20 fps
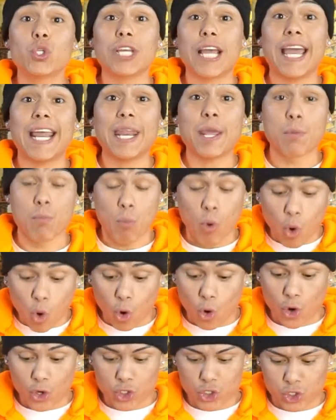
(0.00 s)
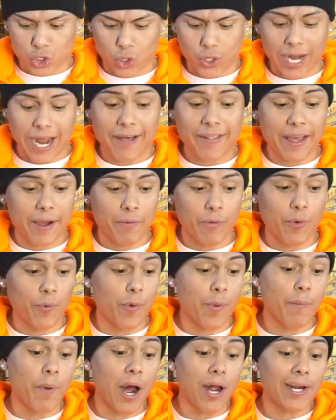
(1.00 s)
anymore. So now that we're
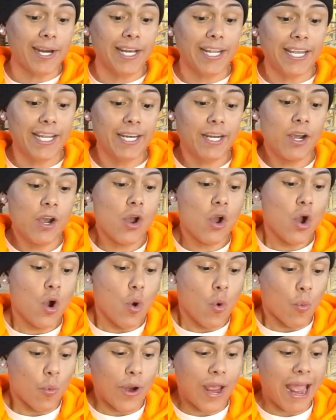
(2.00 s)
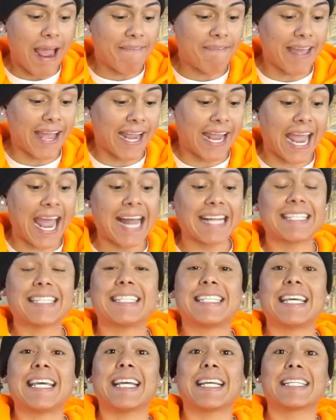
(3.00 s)
remodeling, we have that Cat
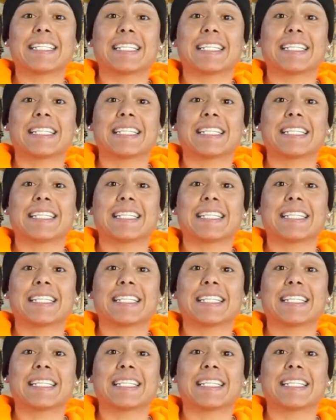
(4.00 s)
6